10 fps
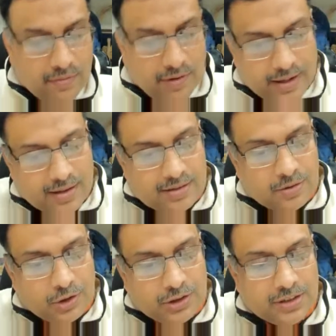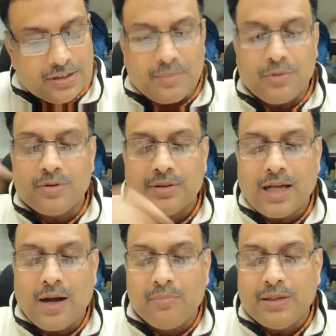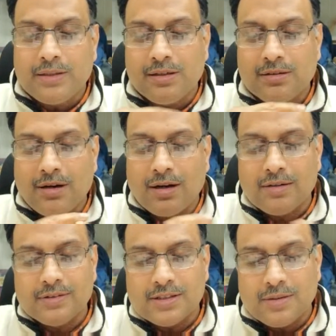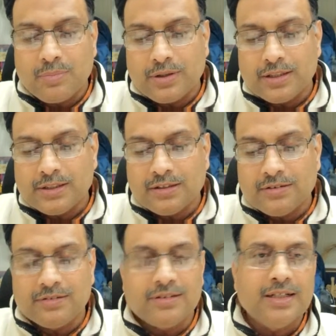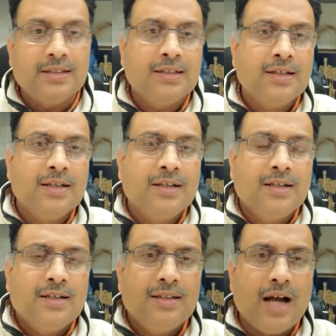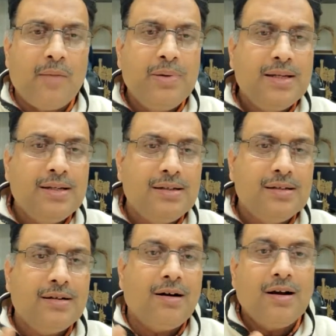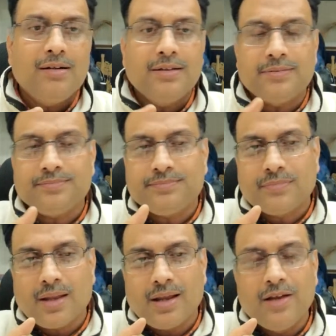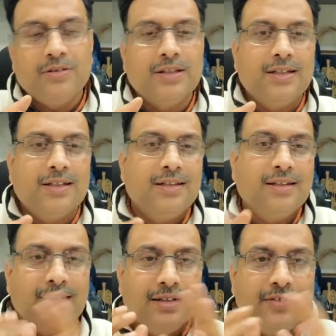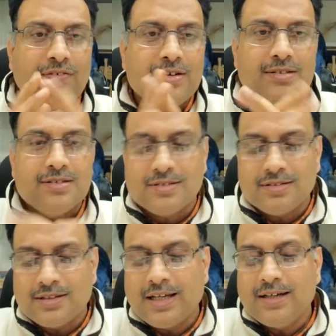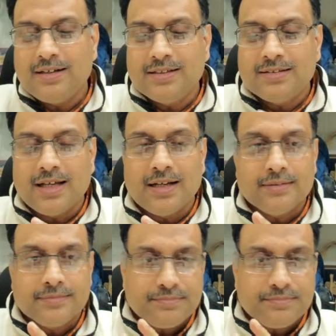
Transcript: Right. There's a question about umbilical cord, which has a potential to treat. The umbilical cord, the difference here is that